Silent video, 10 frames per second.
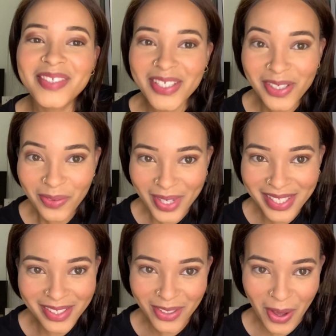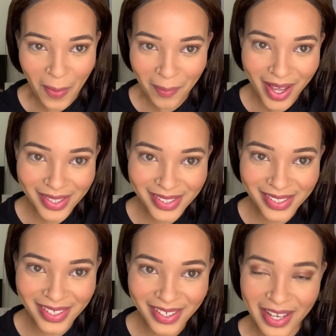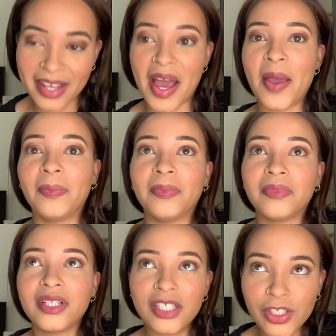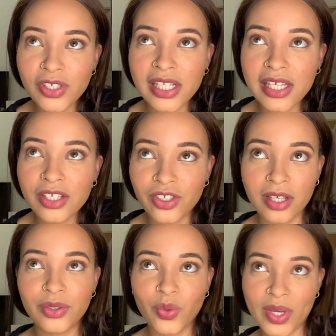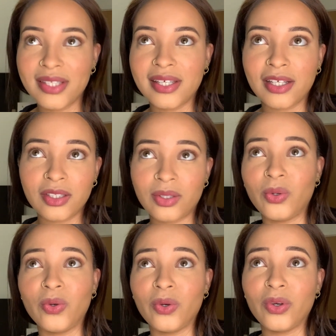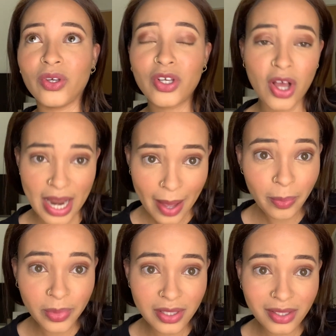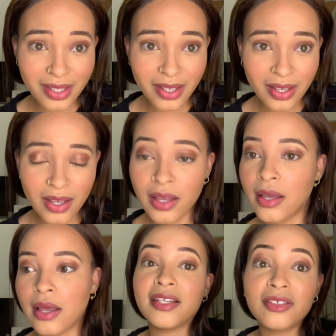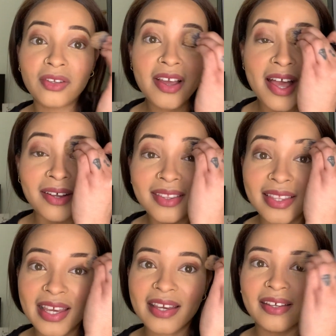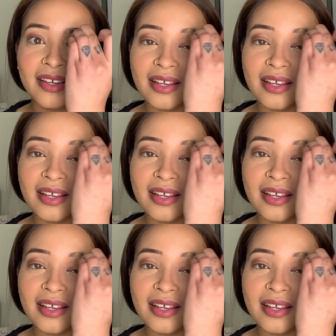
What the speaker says: just waiting to combust. Like, I'm literally just waiting to collapse, and it's not healthy.